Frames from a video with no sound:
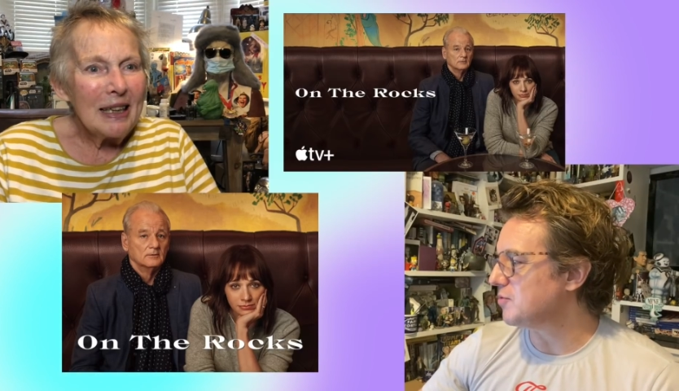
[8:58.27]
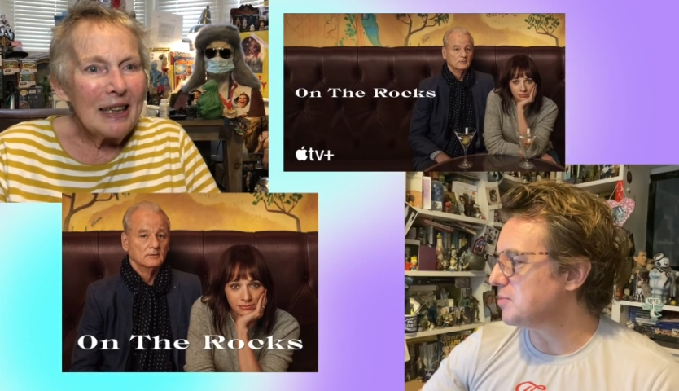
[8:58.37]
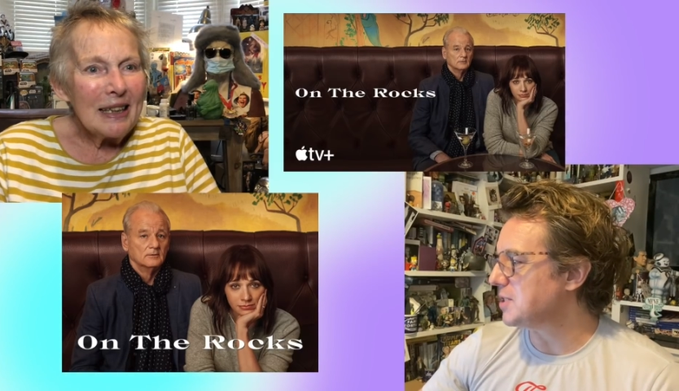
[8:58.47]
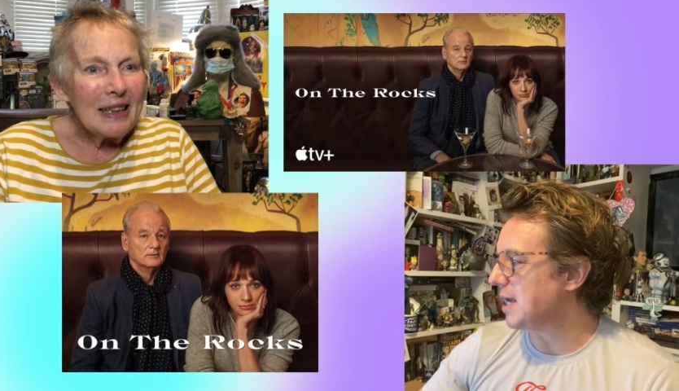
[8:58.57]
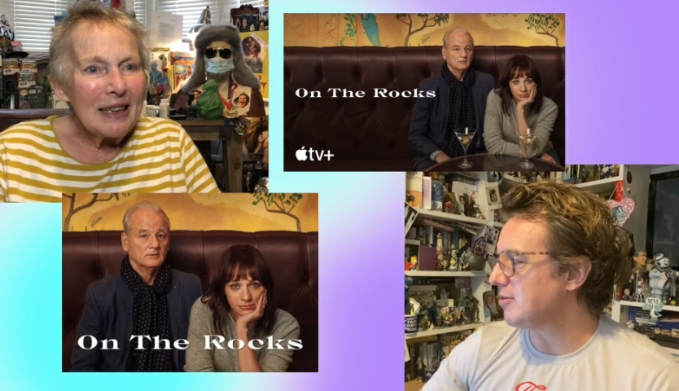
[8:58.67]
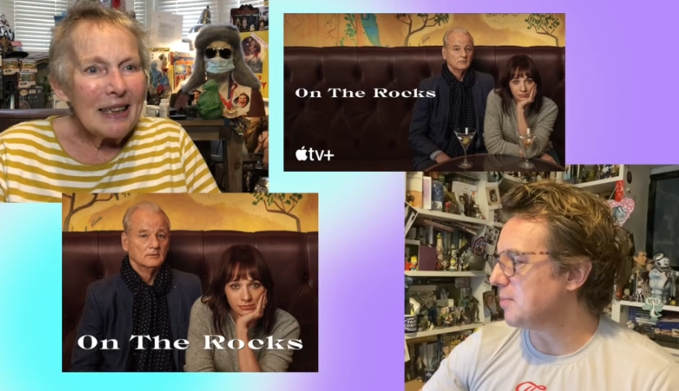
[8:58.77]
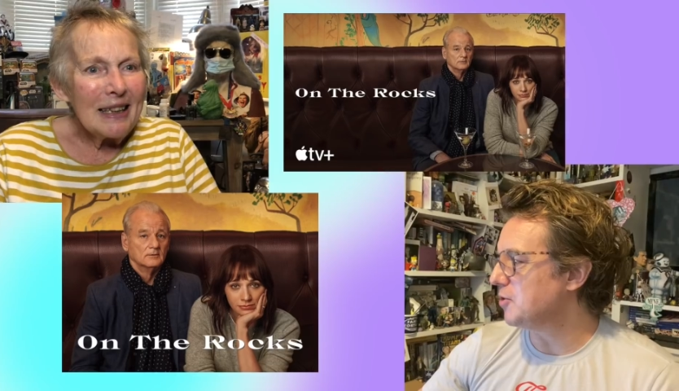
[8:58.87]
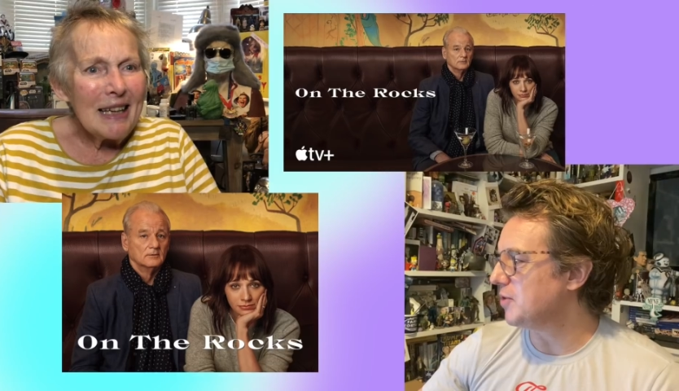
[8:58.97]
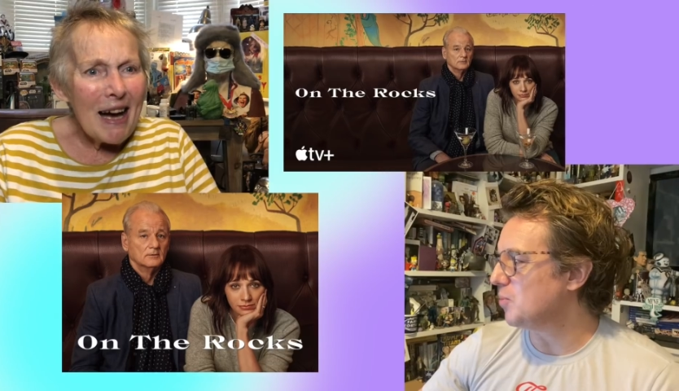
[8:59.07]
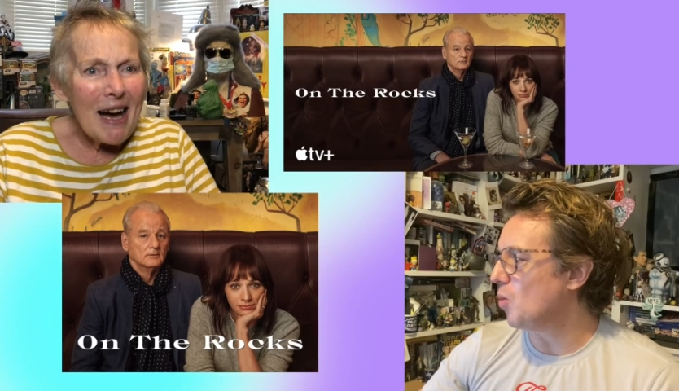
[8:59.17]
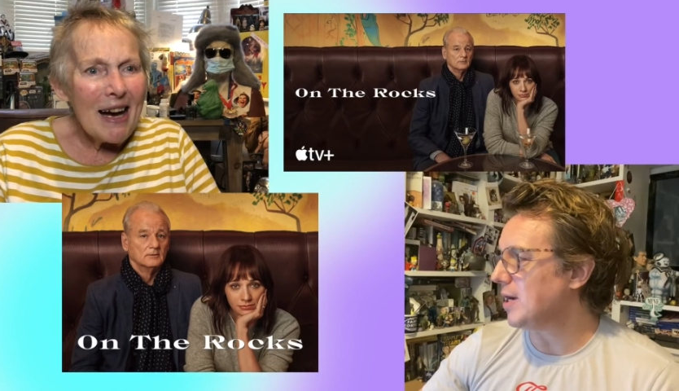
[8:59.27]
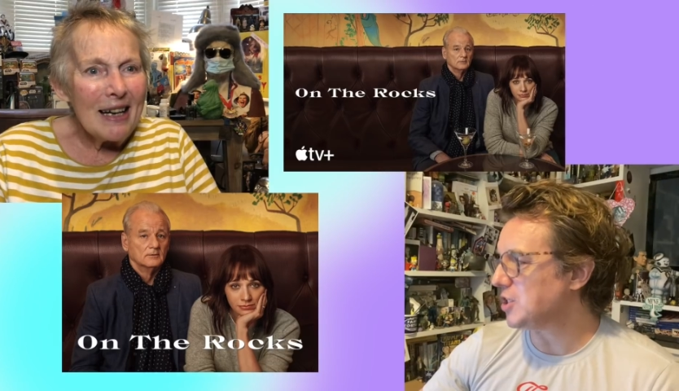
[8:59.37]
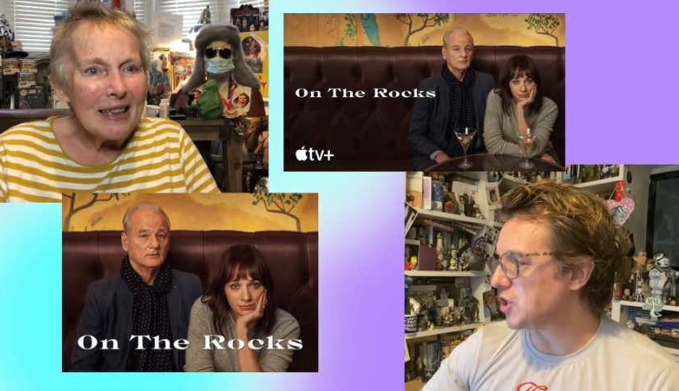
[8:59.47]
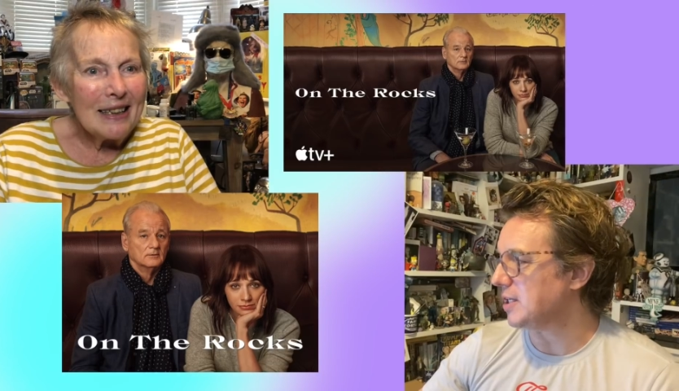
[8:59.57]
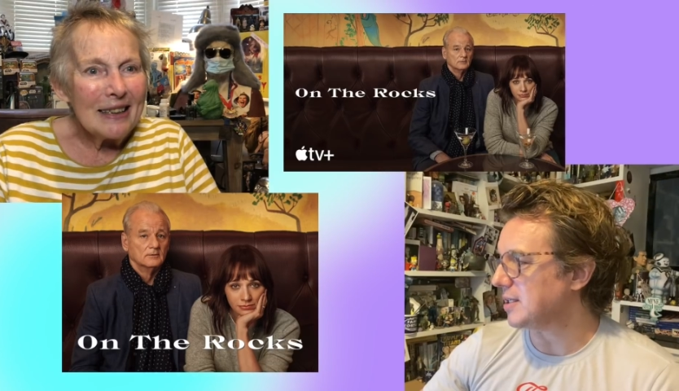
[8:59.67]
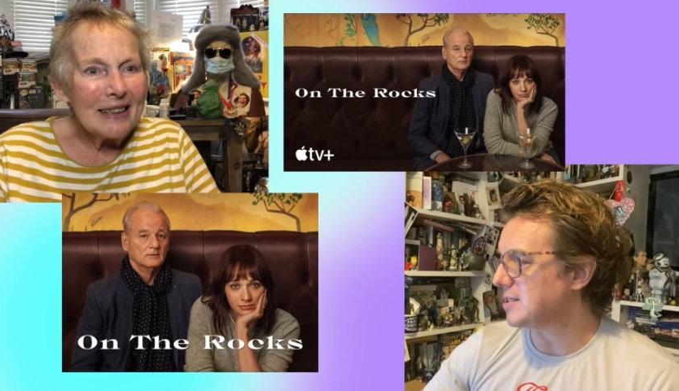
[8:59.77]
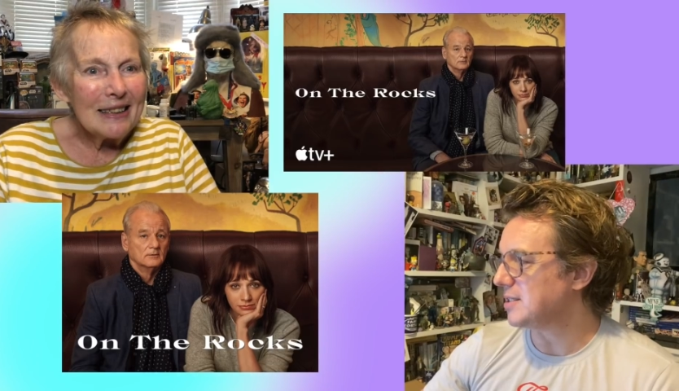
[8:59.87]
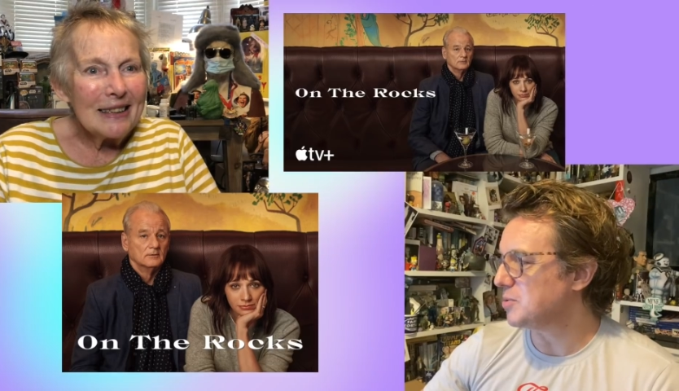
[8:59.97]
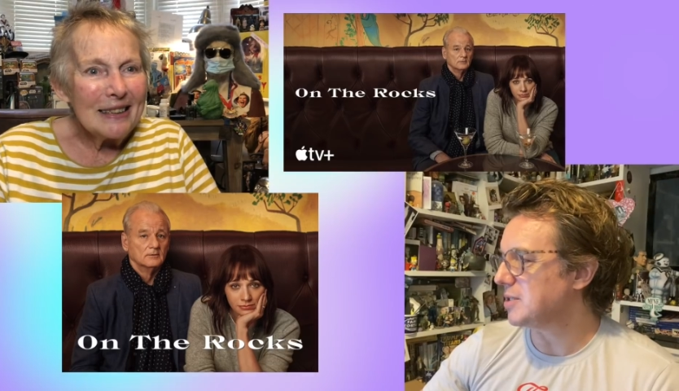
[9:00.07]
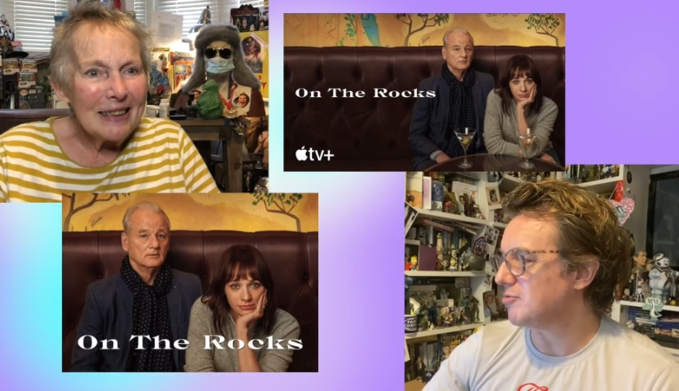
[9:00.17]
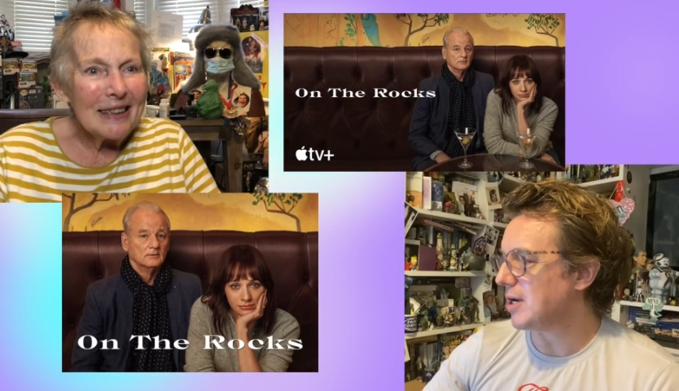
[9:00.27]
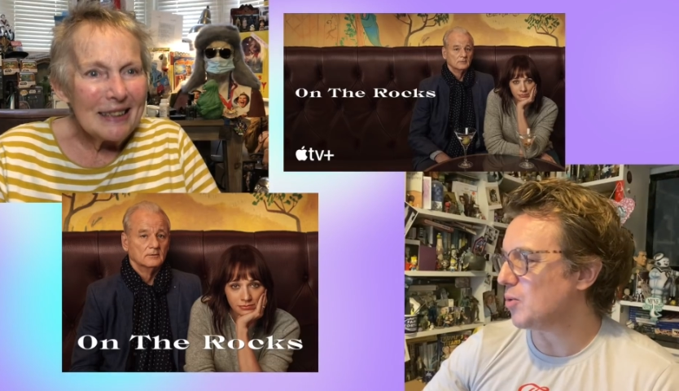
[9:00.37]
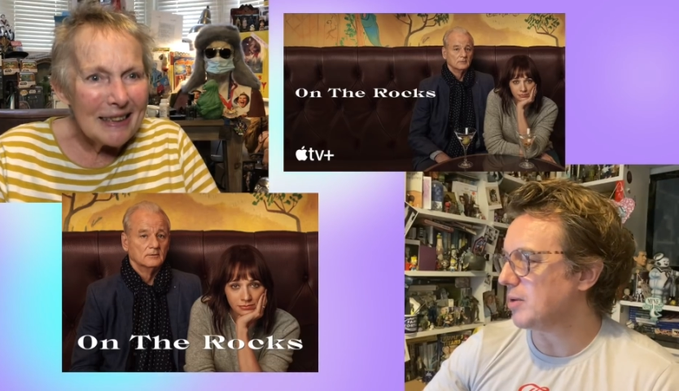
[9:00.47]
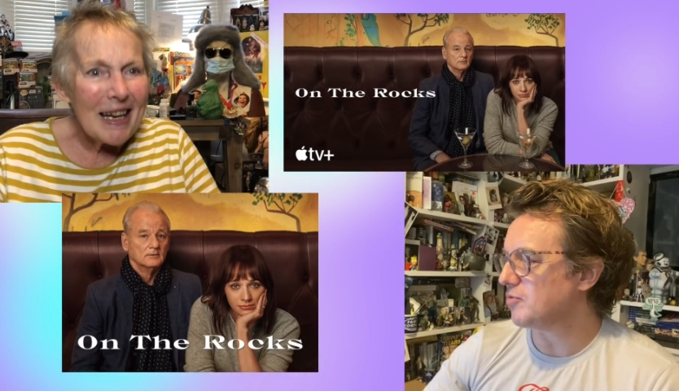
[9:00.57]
Speaker 1: from Scary Movie yeah. and White Chicks. He was in Requiem yeah.